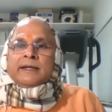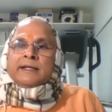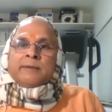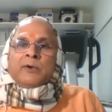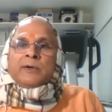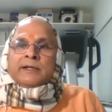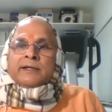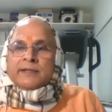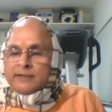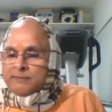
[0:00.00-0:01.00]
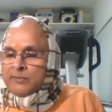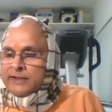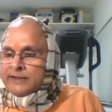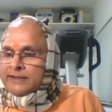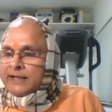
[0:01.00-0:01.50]
In the morning,
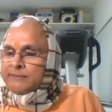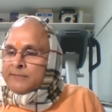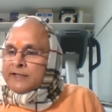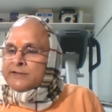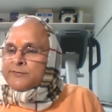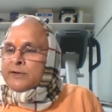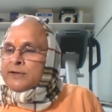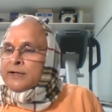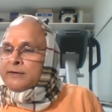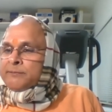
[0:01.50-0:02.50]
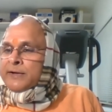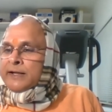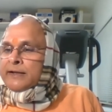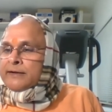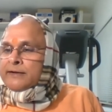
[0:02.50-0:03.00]
morning time is for
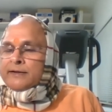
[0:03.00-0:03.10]
prayer.